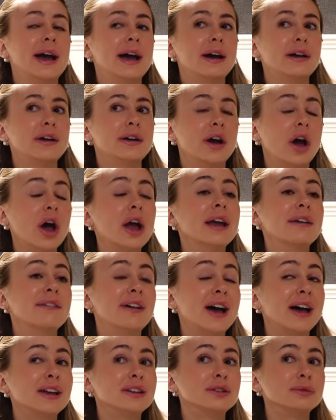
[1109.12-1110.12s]
uh, I have
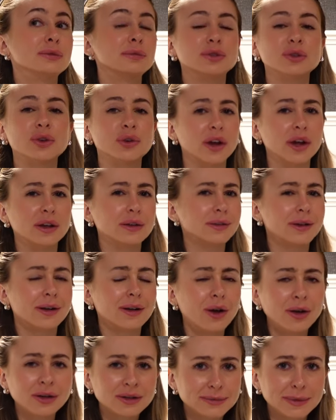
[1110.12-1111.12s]
had, sorry, I,
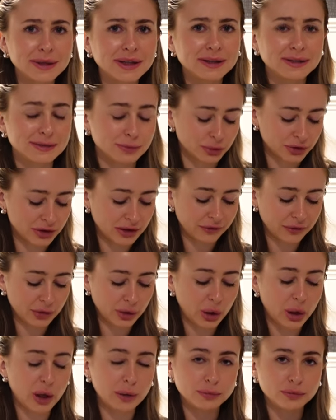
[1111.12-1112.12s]
can't speak this morning. I feel
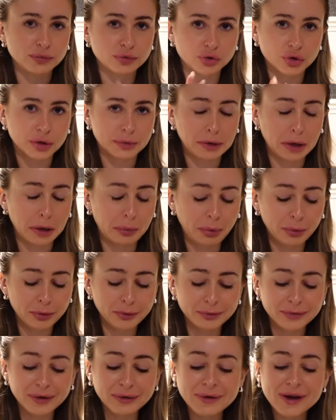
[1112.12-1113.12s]
like I'm tripping up on
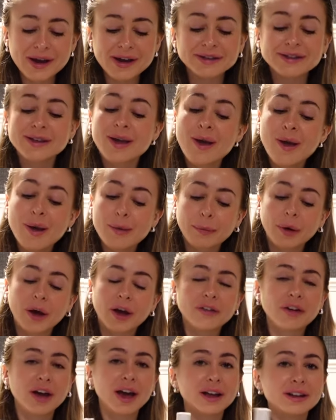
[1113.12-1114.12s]
all my words, but
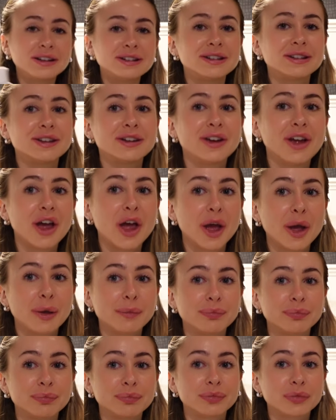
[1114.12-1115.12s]
I've had
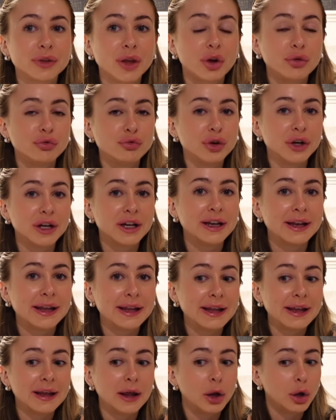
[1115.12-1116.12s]
um, a
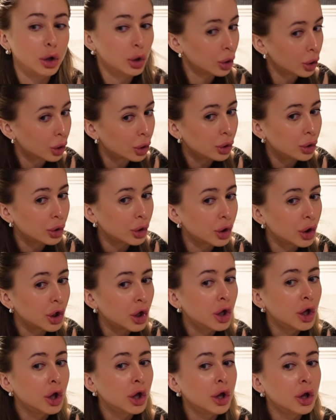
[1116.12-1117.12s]
really long
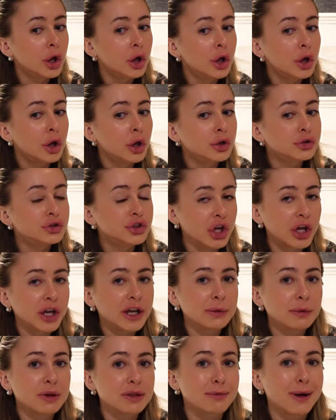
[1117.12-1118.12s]

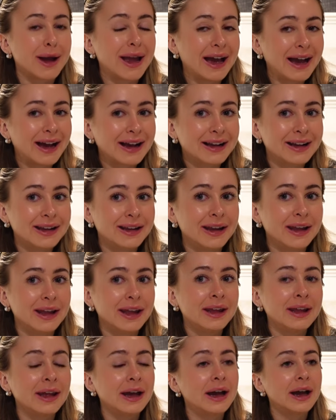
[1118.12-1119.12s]
journey with my
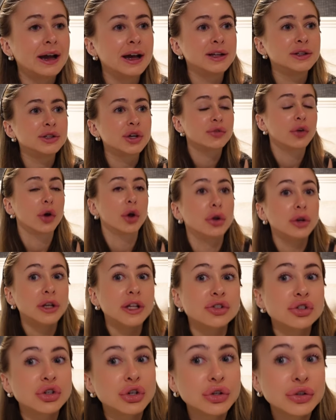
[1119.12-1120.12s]
acne and I've
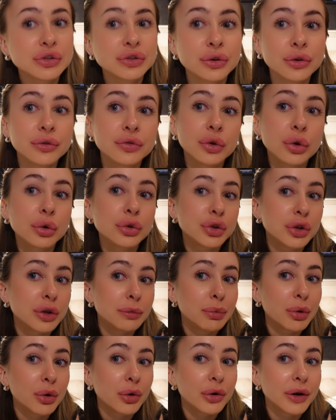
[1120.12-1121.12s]
only just sort of got to the
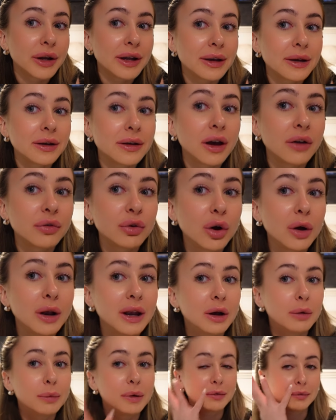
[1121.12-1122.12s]
point, I've got a
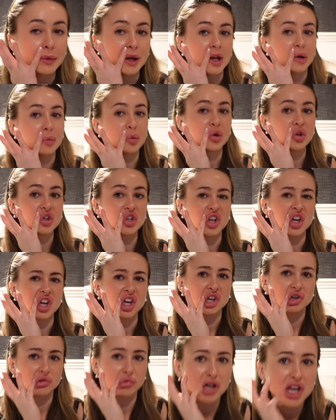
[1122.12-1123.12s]
little bit of makeup on
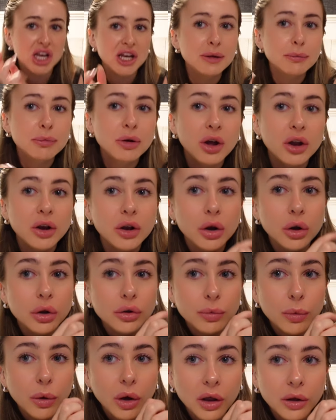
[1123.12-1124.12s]
today and my lip liner
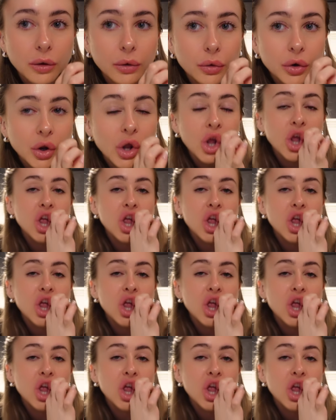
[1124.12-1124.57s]
looks wild,